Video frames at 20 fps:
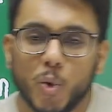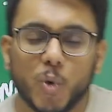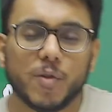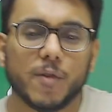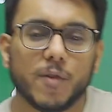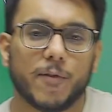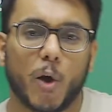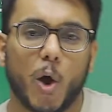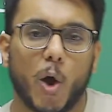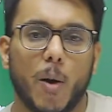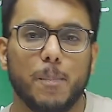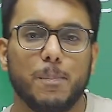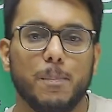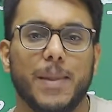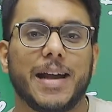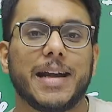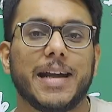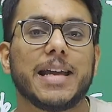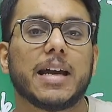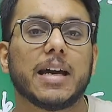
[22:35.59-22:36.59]
from
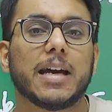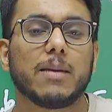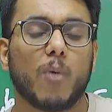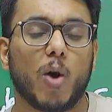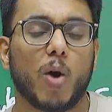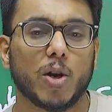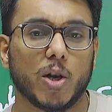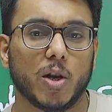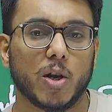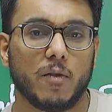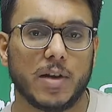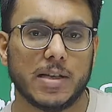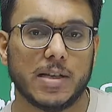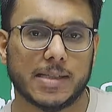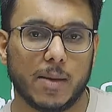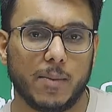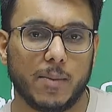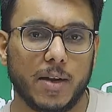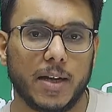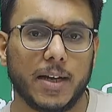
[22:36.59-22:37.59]
medical model of
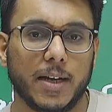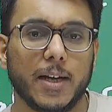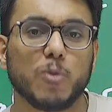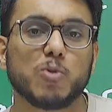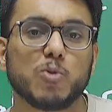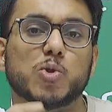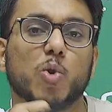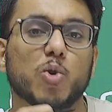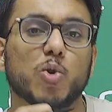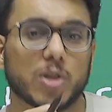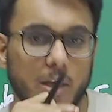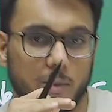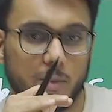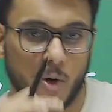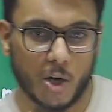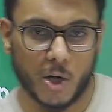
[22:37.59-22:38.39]
disability to social model of